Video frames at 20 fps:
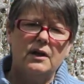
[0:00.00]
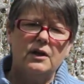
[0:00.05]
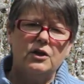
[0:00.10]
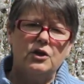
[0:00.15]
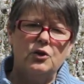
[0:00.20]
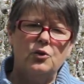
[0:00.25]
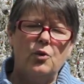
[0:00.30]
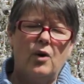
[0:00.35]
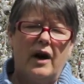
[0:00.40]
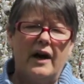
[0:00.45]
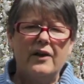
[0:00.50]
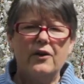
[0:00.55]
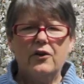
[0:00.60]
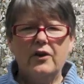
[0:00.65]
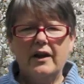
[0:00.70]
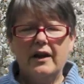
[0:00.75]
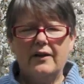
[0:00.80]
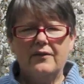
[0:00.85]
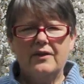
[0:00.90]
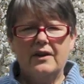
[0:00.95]
You either
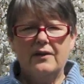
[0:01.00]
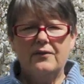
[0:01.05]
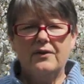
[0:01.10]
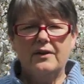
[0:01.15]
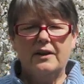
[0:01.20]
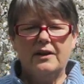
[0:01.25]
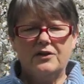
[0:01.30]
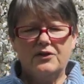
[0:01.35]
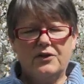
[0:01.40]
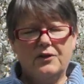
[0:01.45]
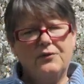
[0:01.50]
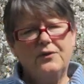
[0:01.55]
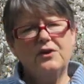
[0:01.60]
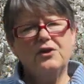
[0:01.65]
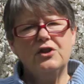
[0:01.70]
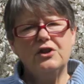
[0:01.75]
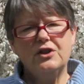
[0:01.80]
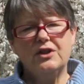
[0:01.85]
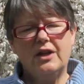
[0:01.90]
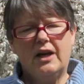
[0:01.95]
have given it
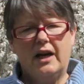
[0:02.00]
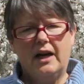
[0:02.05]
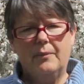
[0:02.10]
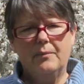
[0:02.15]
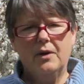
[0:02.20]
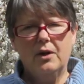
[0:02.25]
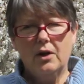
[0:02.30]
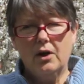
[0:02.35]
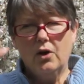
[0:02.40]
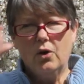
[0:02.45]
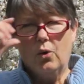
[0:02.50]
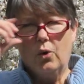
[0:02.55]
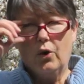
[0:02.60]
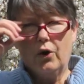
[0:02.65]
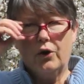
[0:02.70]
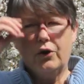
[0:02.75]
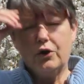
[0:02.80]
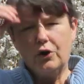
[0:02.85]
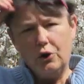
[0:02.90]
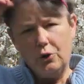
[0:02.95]
sufficient time
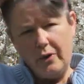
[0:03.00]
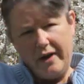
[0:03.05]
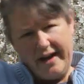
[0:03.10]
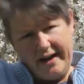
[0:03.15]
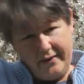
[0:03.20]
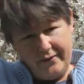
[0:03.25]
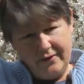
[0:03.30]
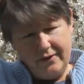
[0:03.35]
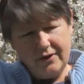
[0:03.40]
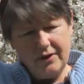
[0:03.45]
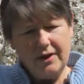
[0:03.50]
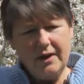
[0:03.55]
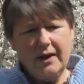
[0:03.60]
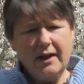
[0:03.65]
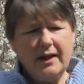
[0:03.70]
or you haven't.